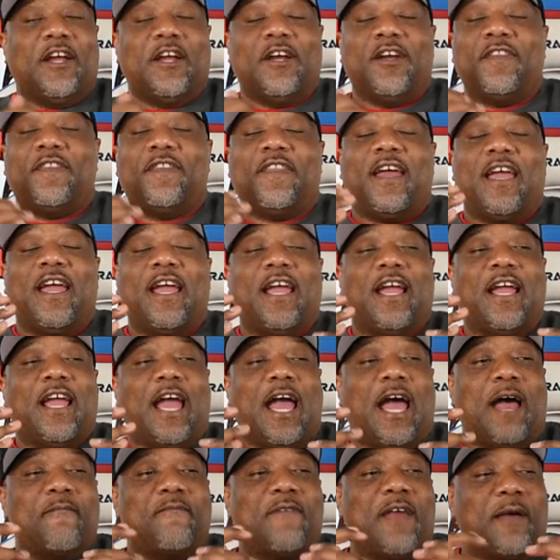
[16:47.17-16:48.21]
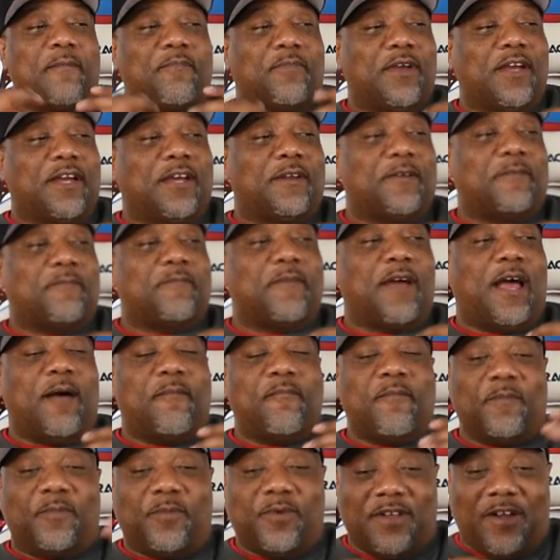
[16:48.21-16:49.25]
Good thing I'm not picking them.
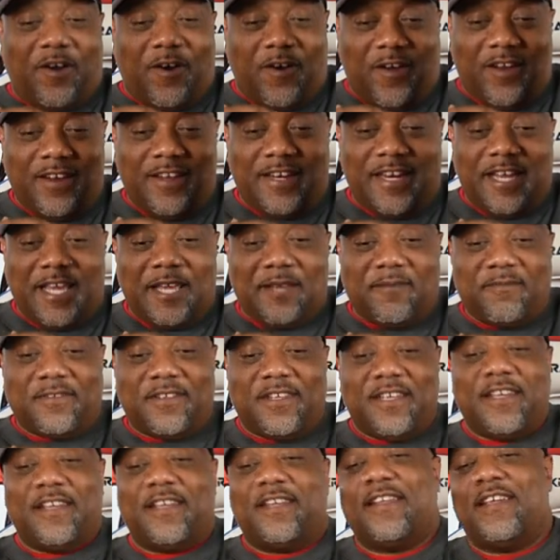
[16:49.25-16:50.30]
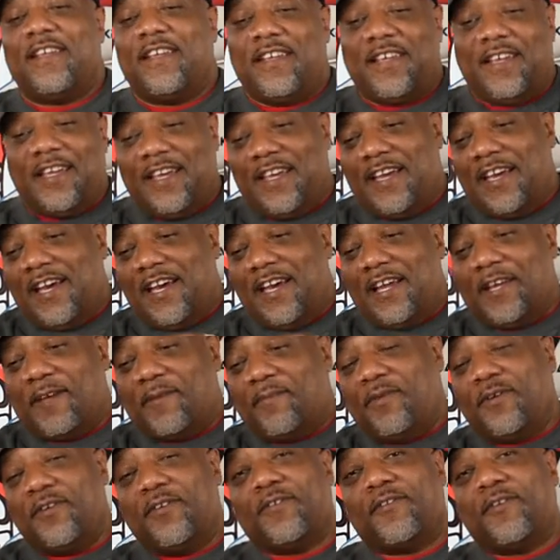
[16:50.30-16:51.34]
I'm gonna put all the names in, and the
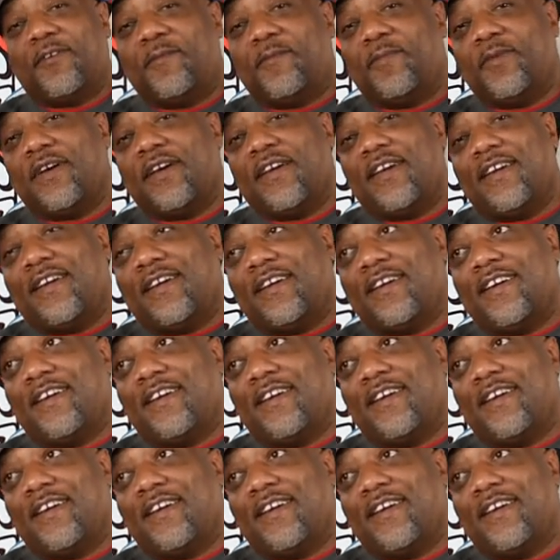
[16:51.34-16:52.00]
computer's gonna pick it.